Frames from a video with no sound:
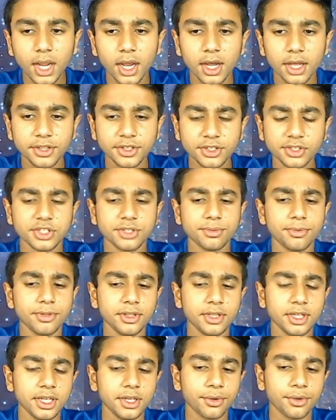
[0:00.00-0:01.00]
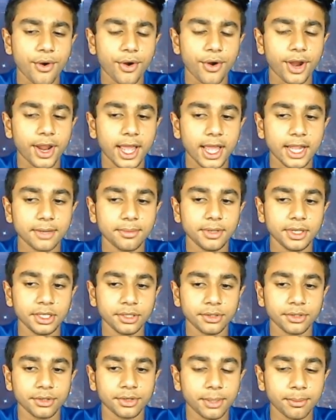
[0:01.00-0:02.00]
This has been the eCoreAcademy
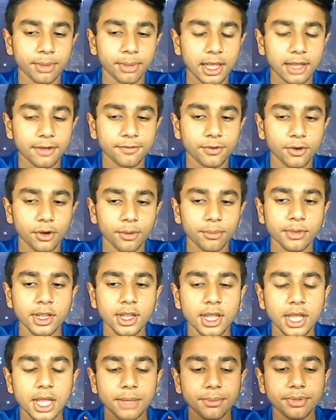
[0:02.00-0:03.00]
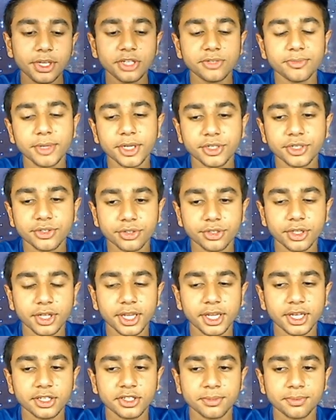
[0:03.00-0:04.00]
e-learning platform. Please make sure to
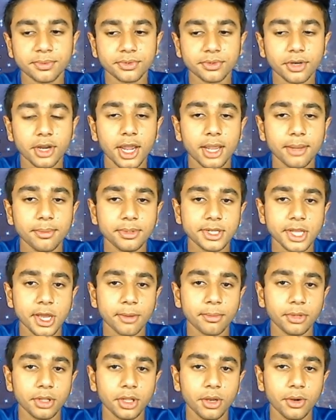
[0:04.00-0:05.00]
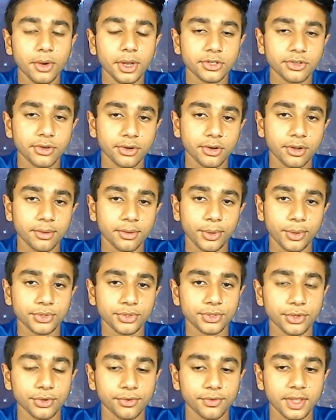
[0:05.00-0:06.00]
like and subscribe down below and turn on post
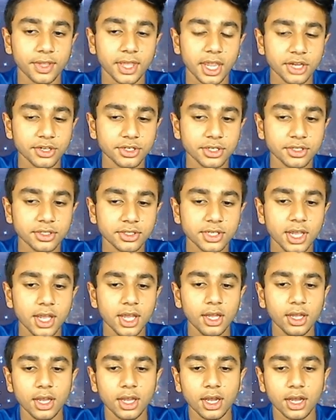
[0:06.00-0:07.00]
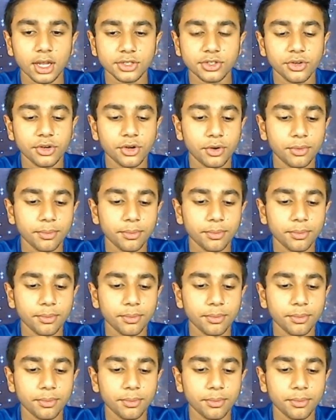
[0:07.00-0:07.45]
notifications so you don't